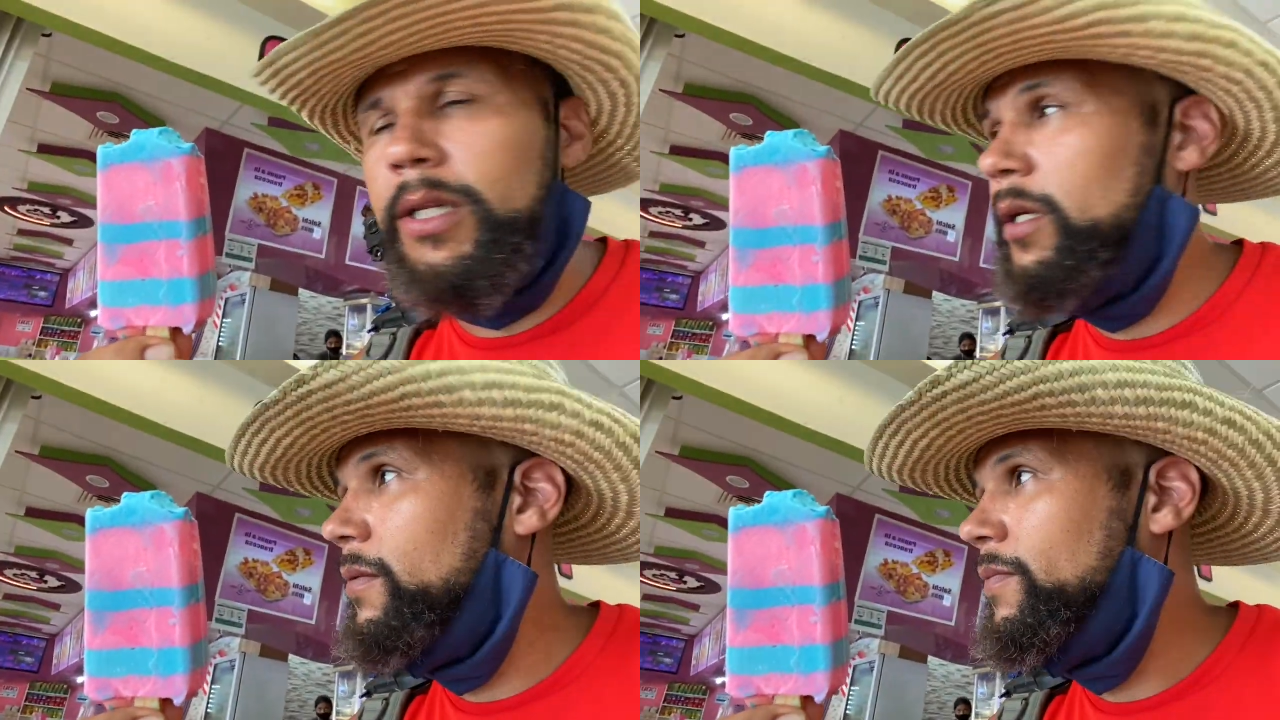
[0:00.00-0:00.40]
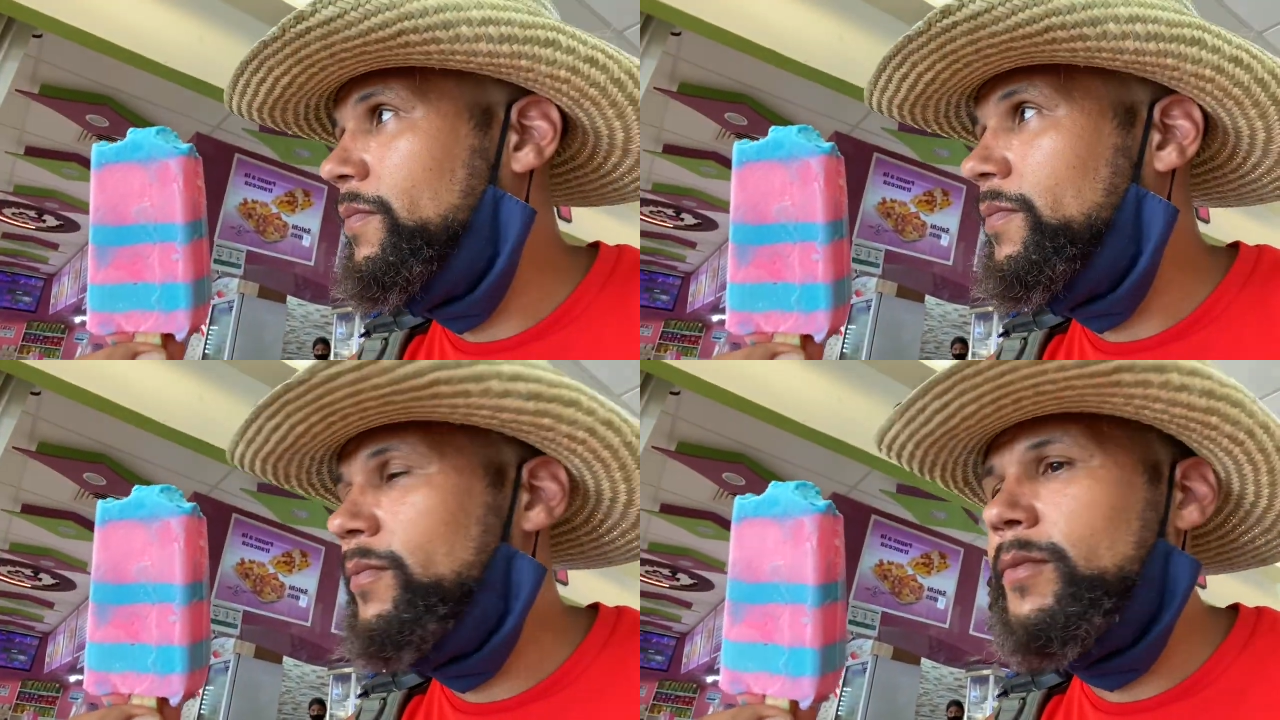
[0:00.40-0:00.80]

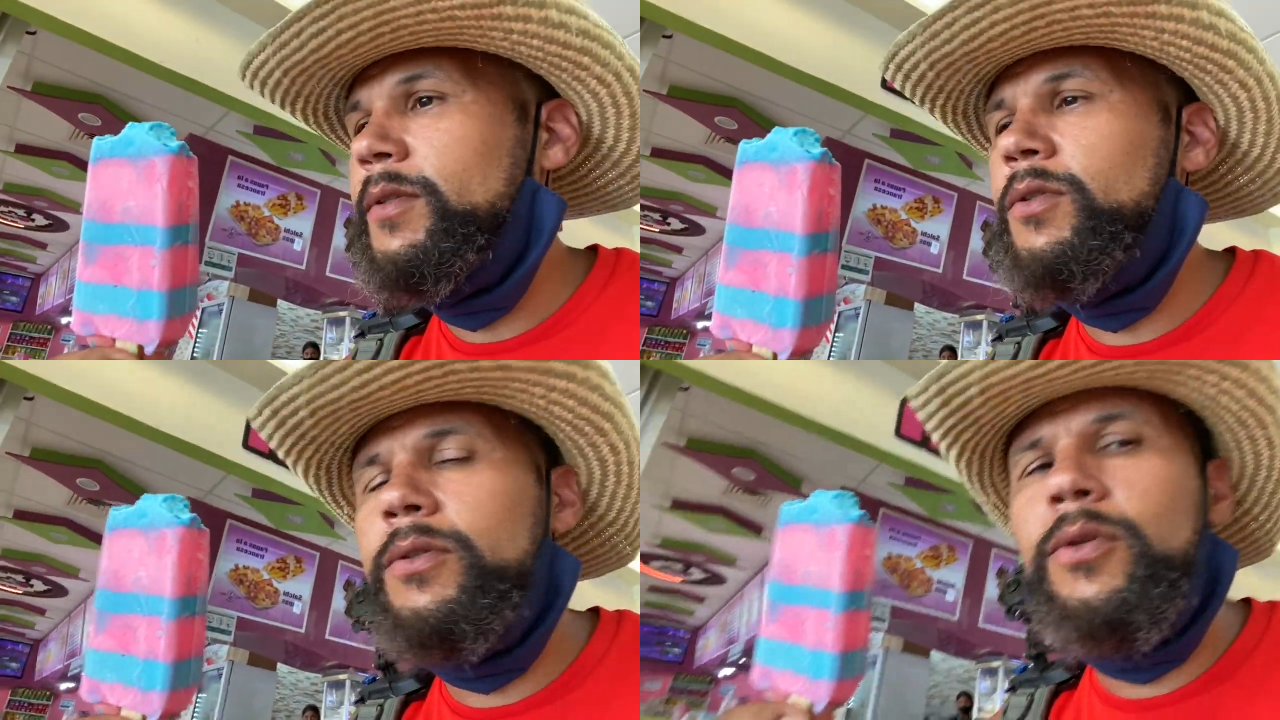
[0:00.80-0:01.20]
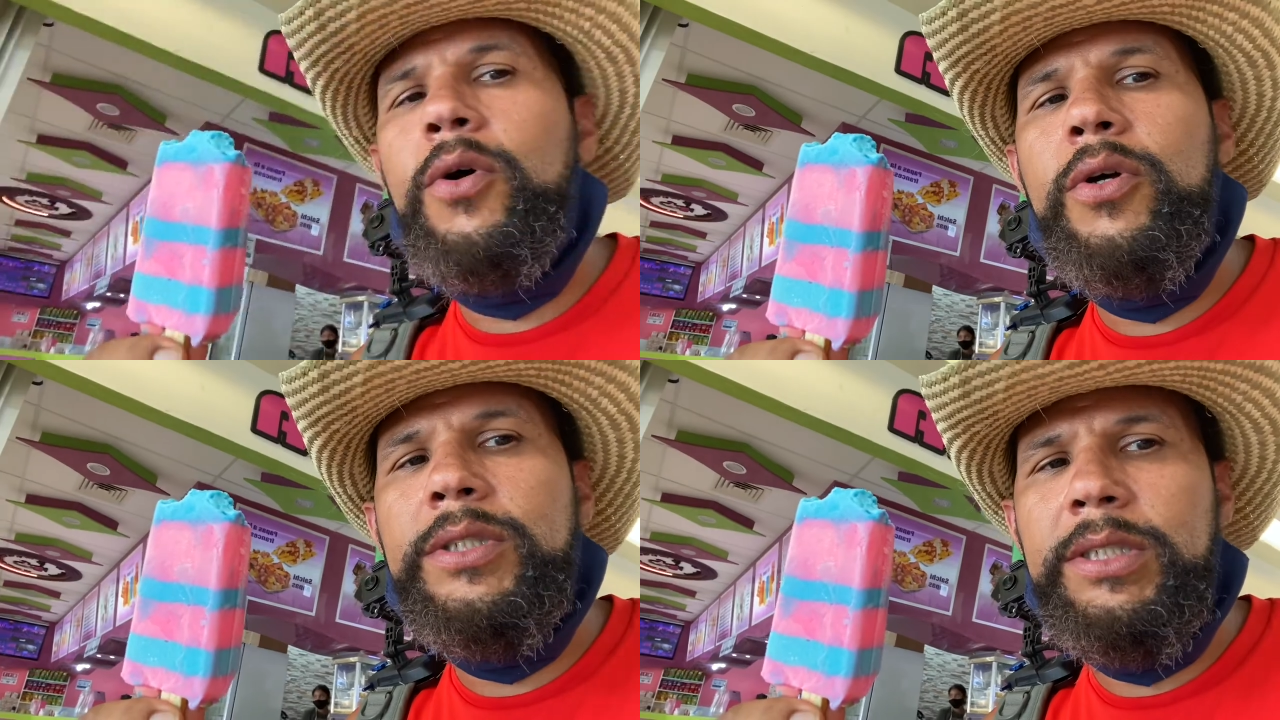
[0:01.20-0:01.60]
Azul, y
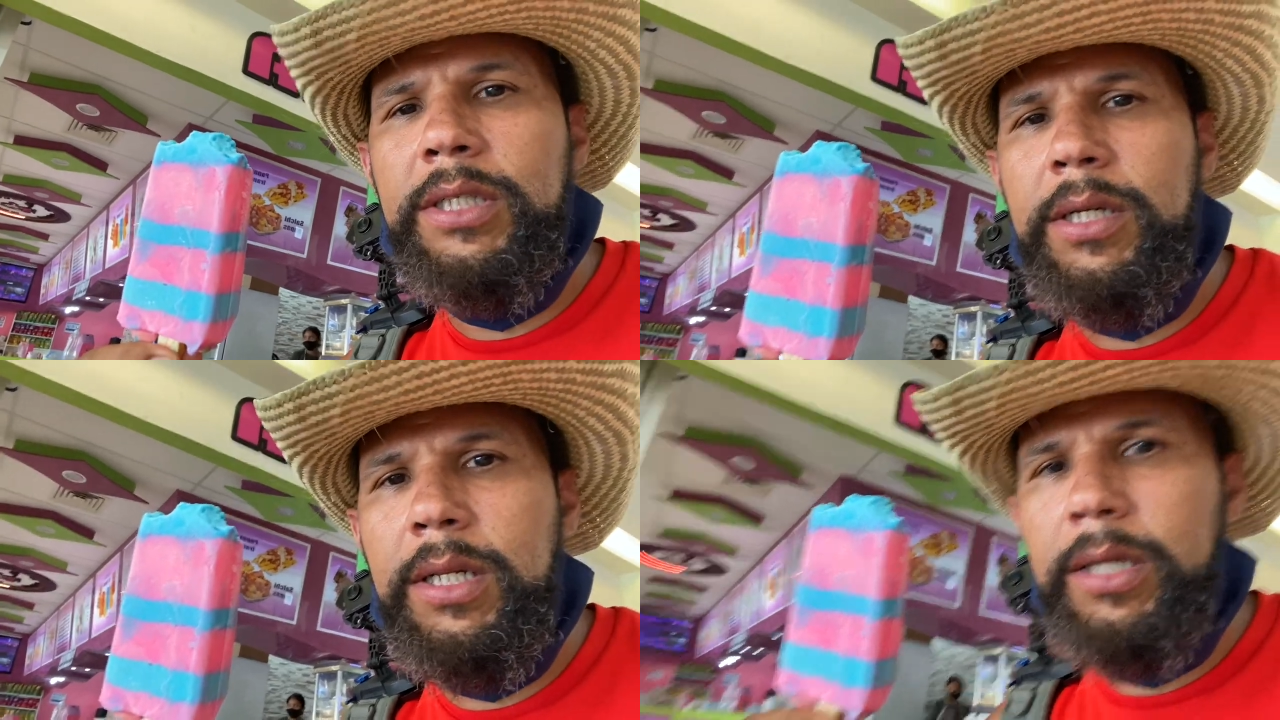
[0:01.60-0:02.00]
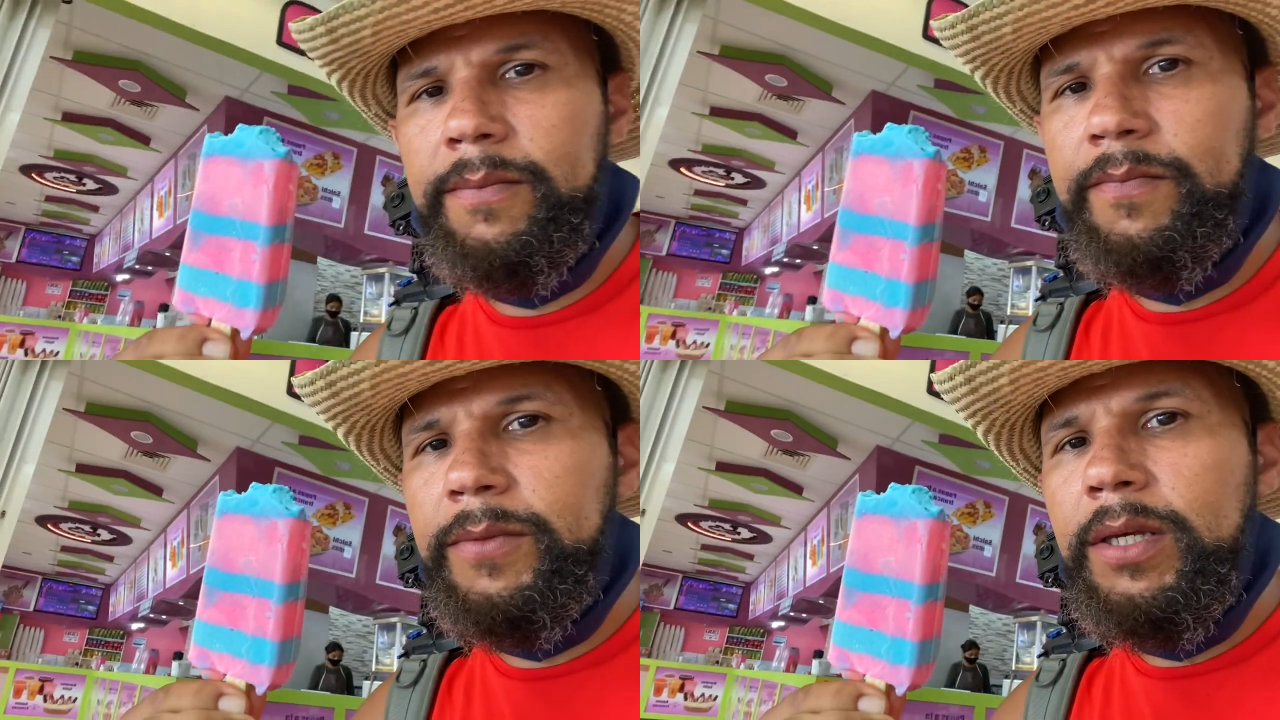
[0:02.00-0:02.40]
chicle. What's
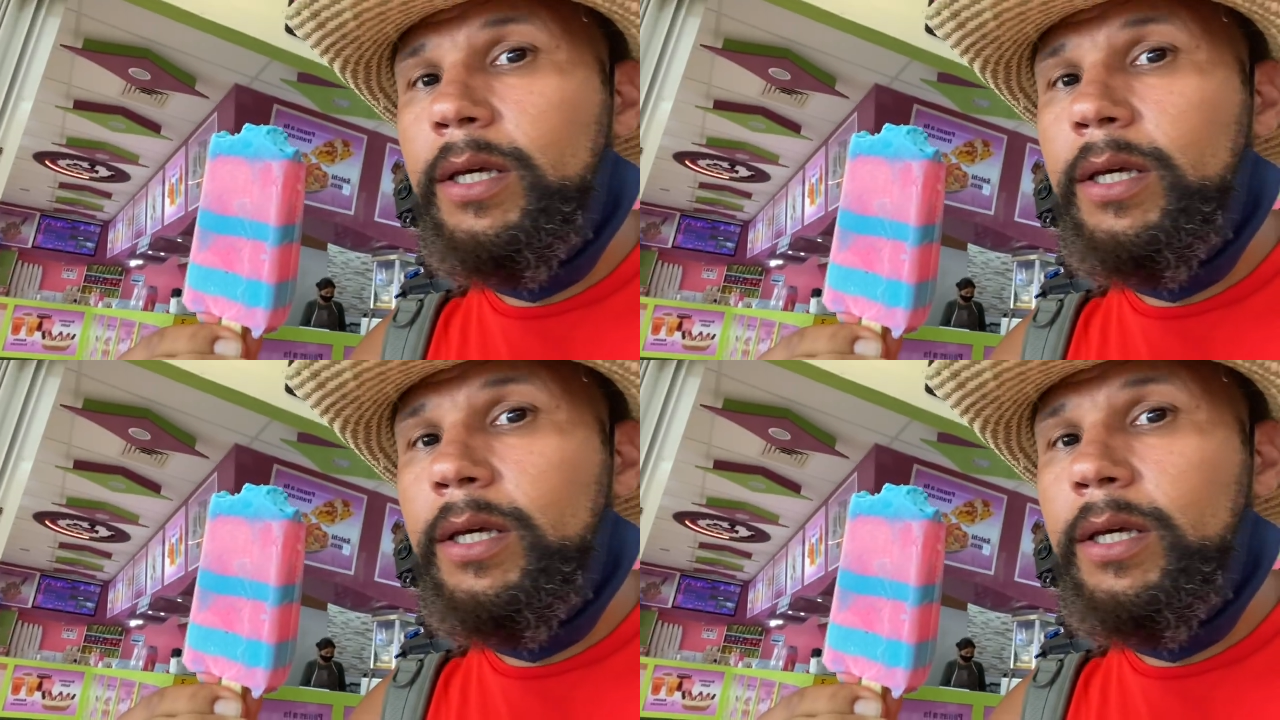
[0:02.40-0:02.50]
pink?